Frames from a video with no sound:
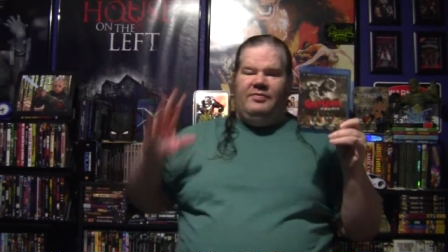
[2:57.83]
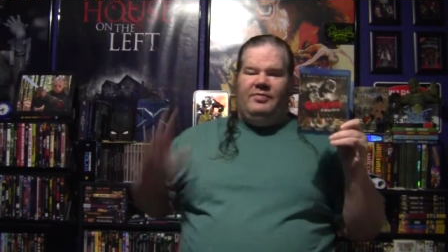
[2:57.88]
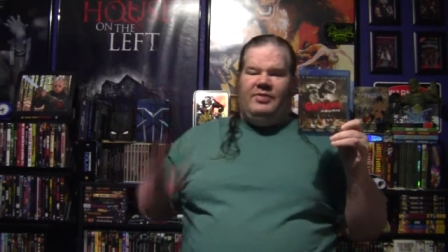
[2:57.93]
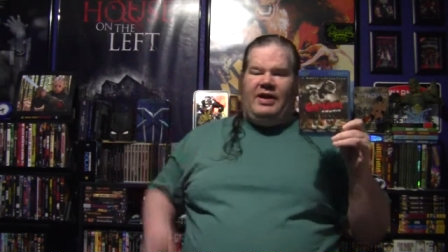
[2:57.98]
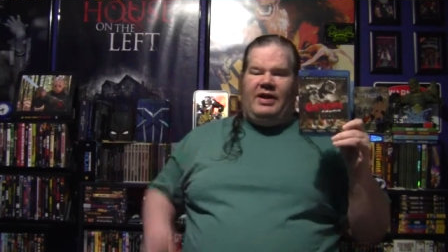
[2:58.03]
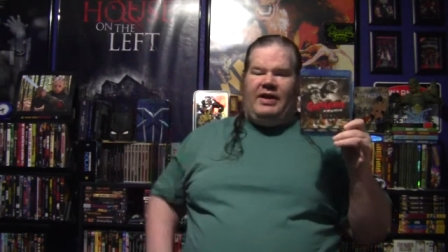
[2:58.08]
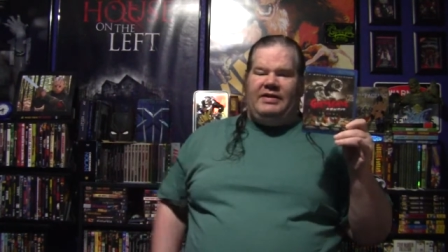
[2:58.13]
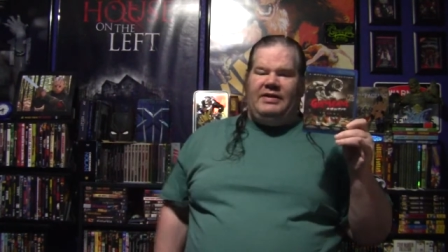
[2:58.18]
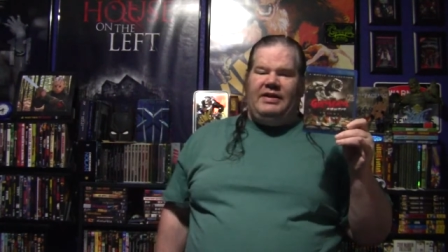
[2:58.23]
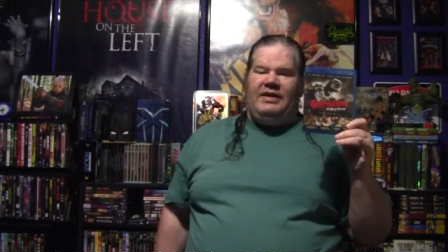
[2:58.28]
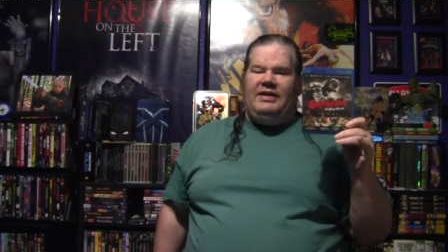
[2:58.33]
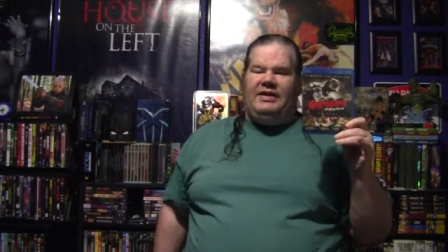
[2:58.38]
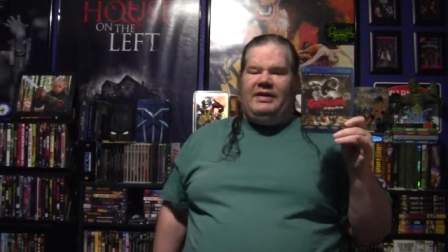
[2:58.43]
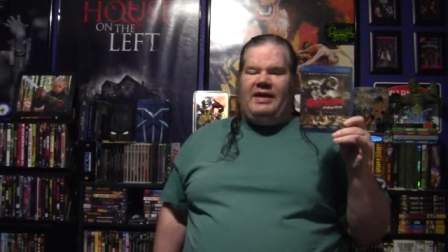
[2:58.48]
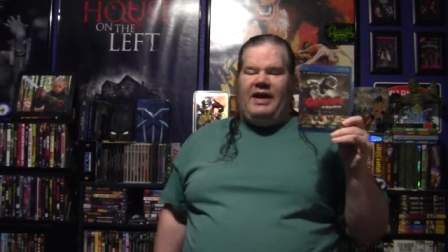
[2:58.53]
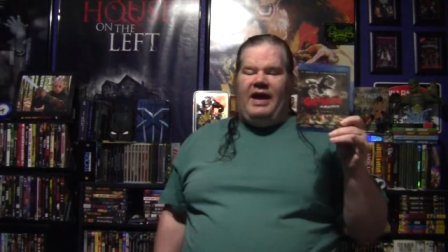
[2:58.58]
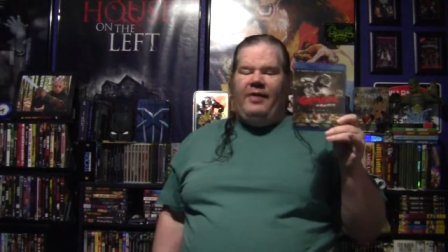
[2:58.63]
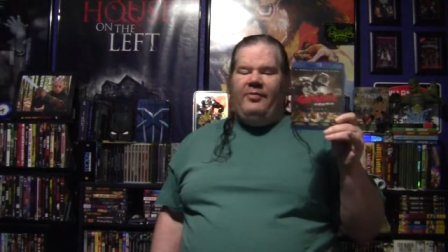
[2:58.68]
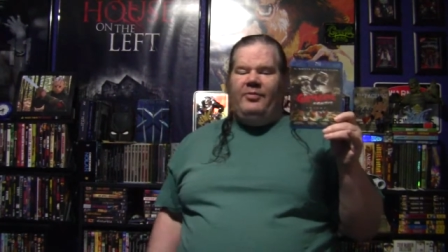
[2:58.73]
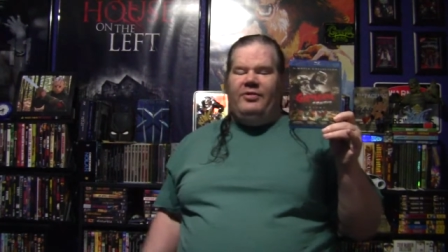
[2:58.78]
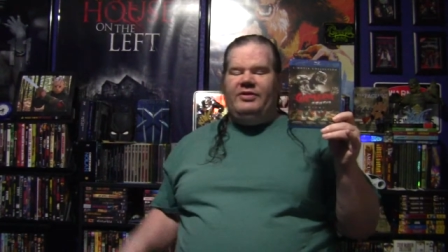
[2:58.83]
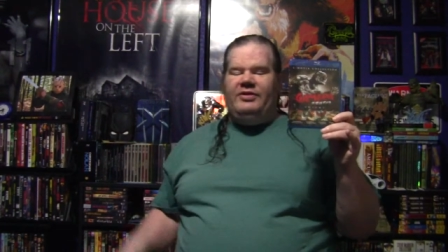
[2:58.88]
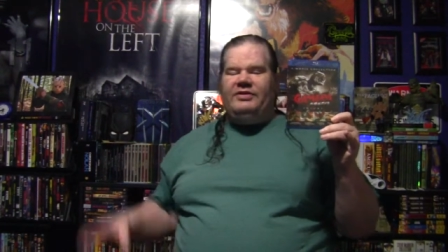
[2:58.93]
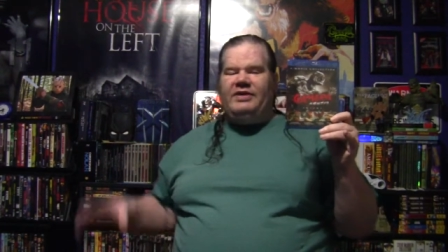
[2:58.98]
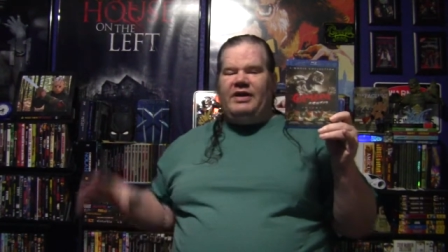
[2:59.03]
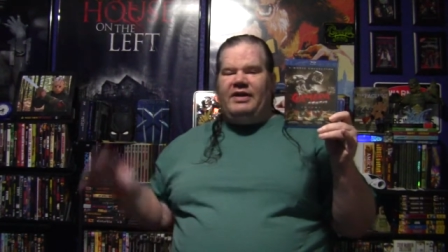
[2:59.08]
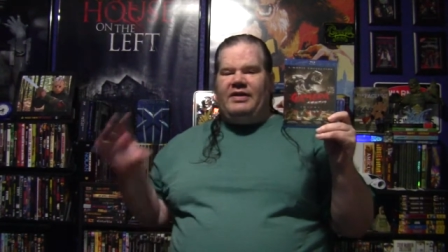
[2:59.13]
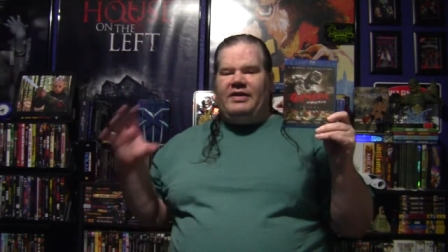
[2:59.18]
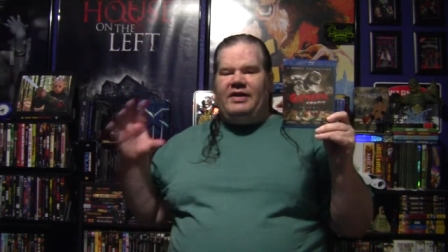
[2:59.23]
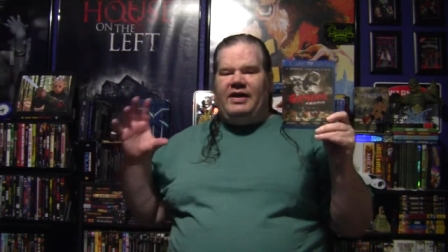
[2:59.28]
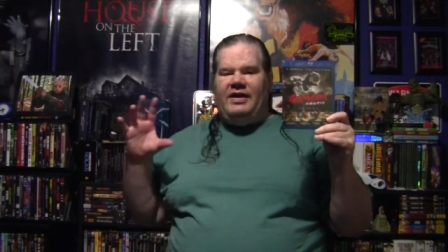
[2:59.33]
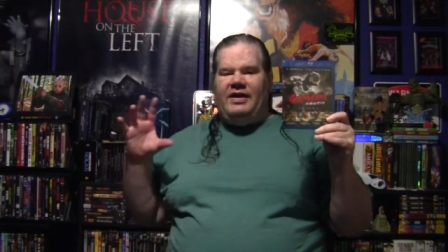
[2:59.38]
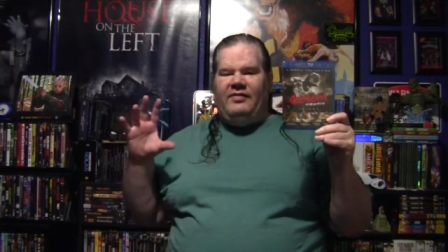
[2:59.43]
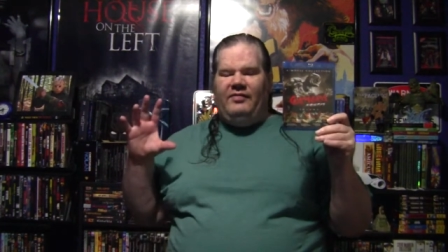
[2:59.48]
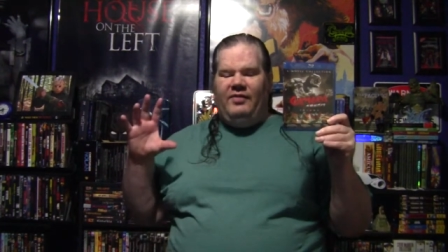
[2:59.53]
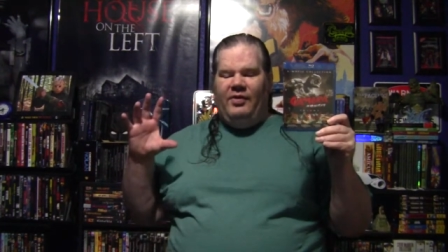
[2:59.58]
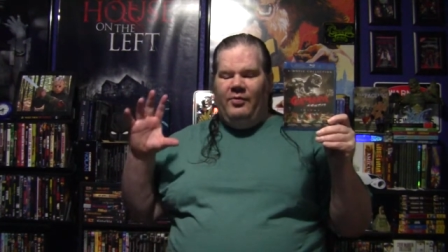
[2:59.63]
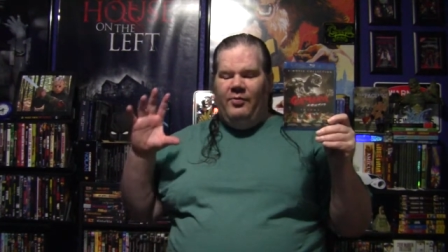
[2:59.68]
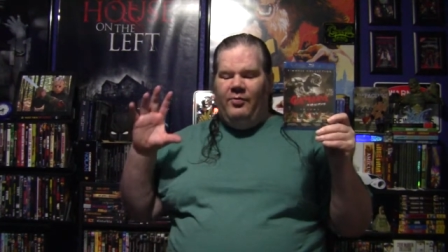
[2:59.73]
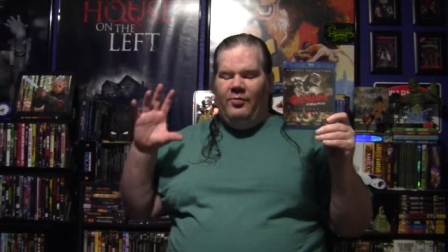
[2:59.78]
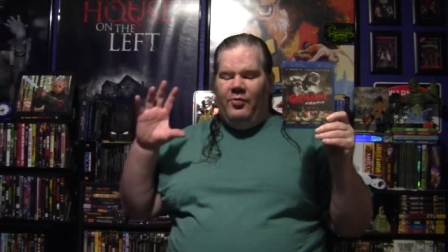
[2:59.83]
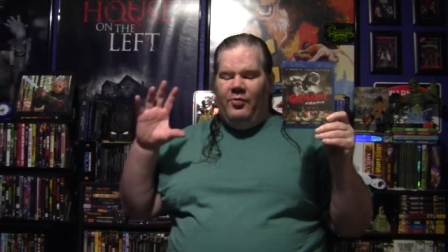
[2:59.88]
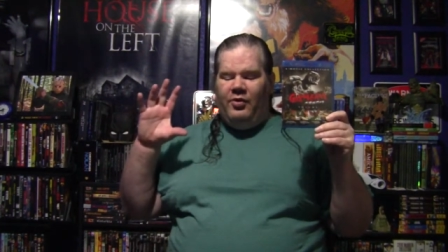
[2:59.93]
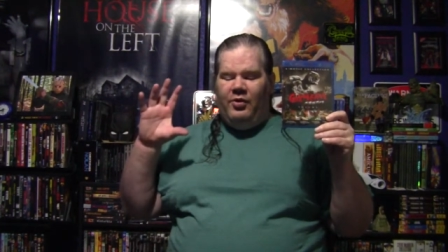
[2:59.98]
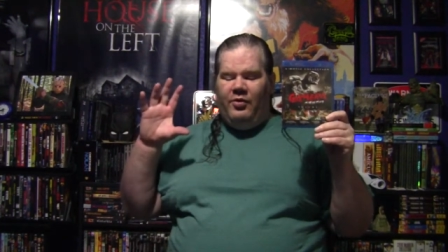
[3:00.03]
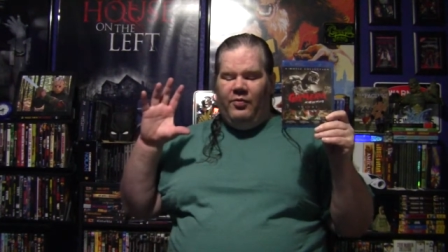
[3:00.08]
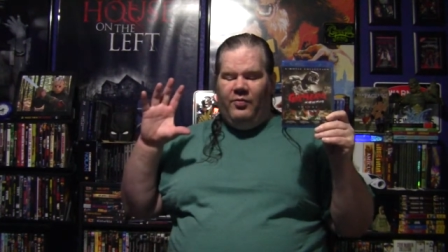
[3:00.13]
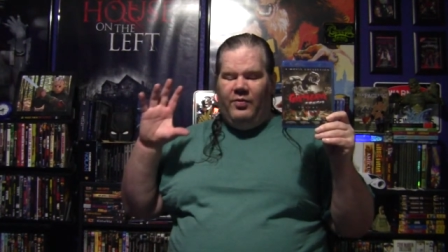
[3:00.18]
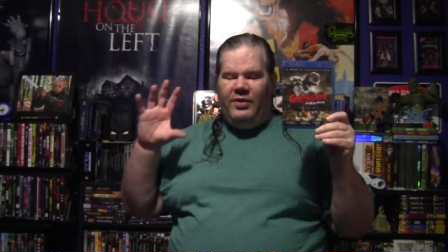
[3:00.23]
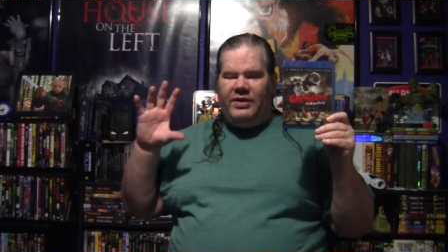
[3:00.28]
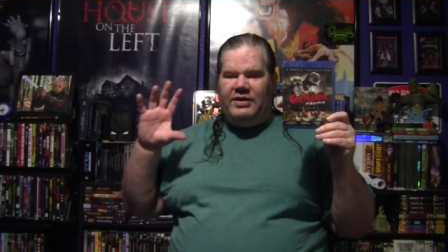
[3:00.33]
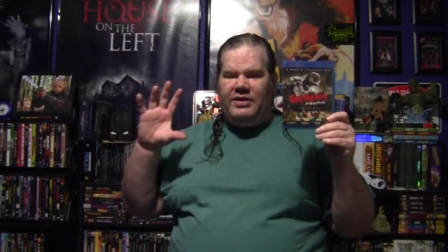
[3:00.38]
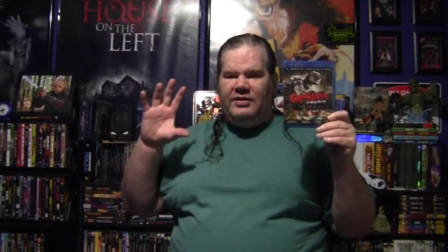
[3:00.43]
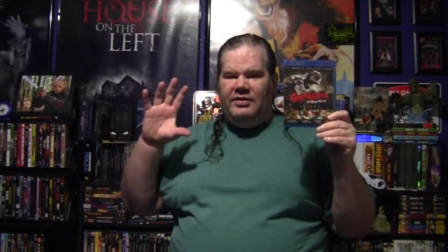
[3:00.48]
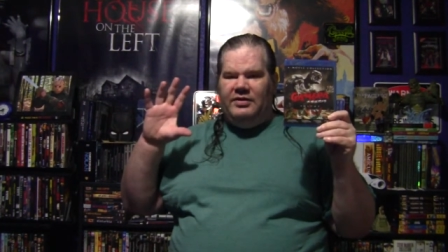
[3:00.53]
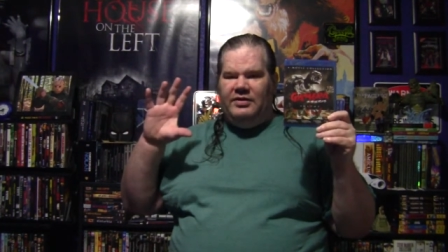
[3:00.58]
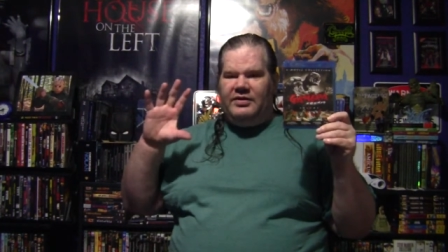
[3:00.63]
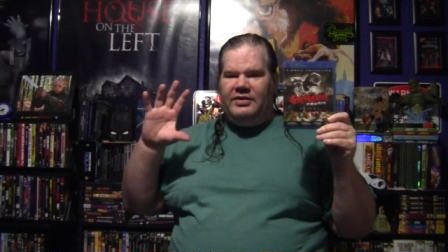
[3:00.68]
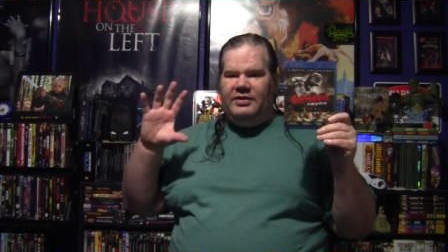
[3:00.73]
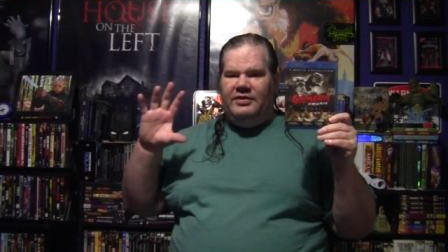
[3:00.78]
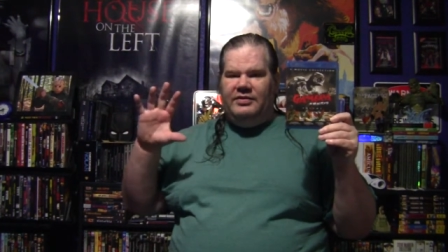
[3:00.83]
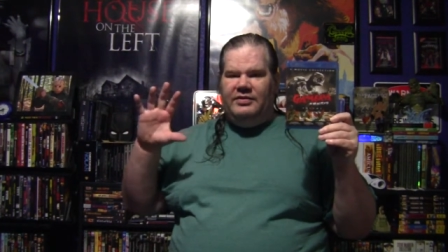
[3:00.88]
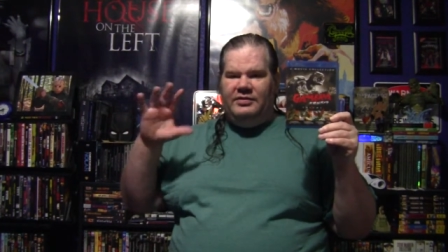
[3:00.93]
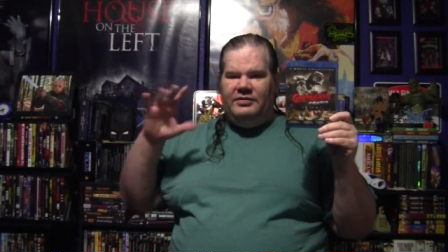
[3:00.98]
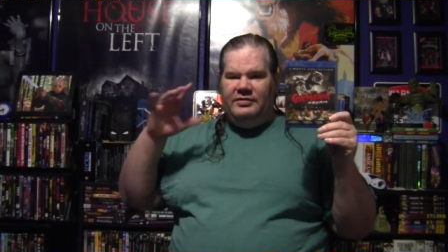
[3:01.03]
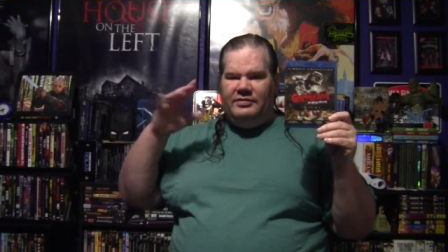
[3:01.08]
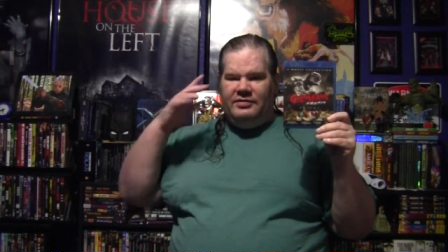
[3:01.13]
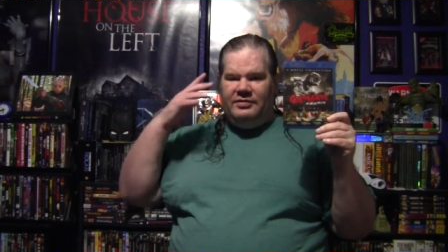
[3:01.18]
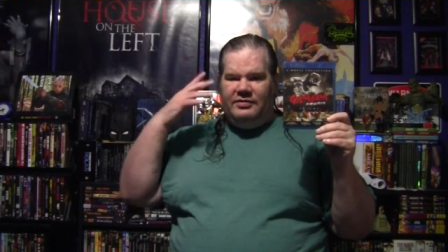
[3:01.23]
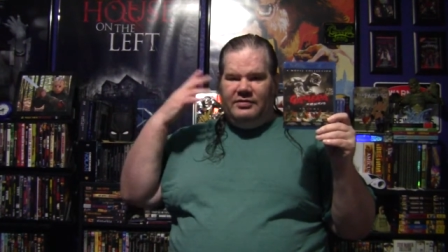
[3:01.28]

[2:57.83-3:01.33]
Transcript: but I think Gamera's got kind of a more wicked looking